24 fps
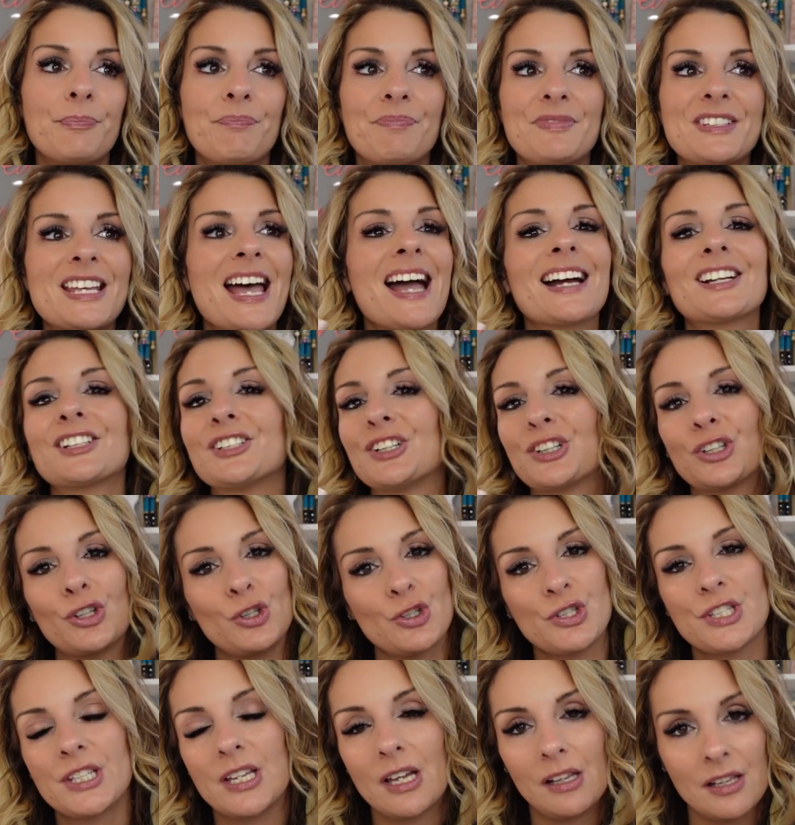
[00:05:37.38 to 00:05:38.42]

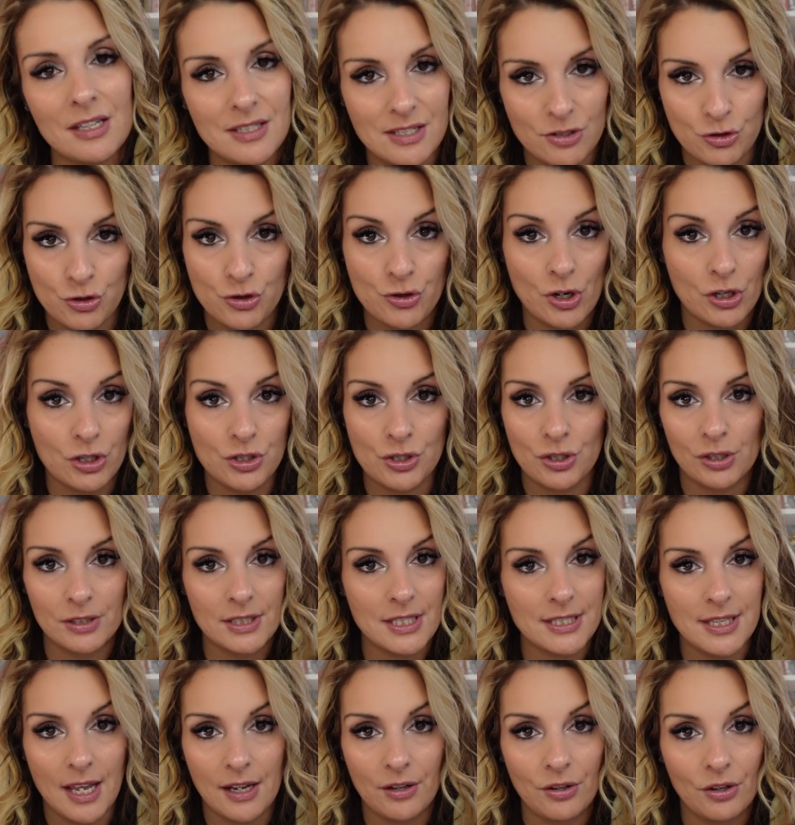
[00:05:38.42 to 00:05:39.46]
technical skill as instructional
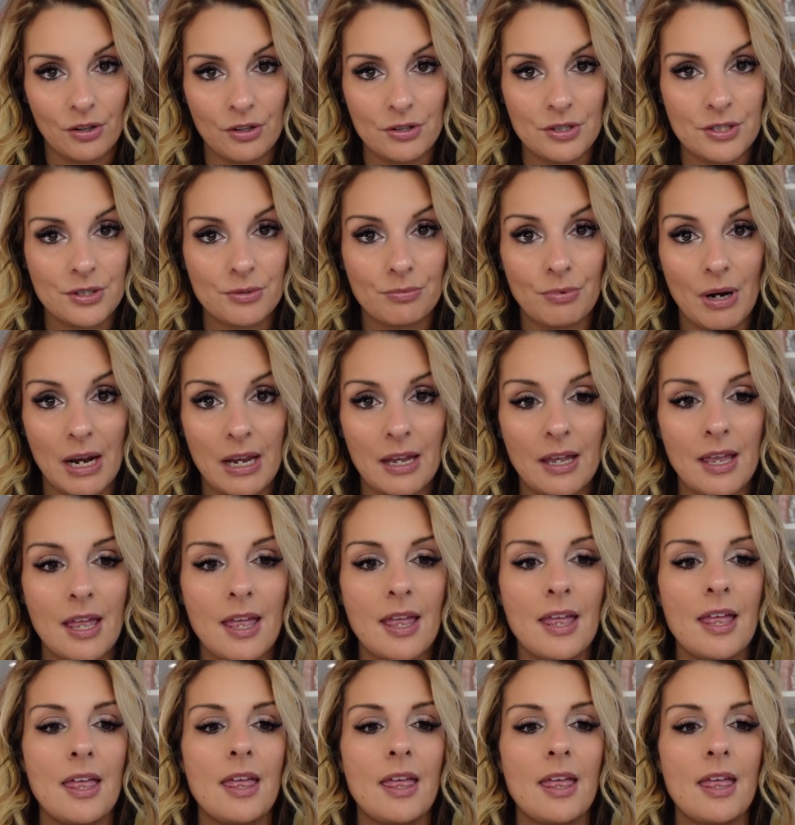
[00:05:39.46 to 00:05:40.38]
designers, right?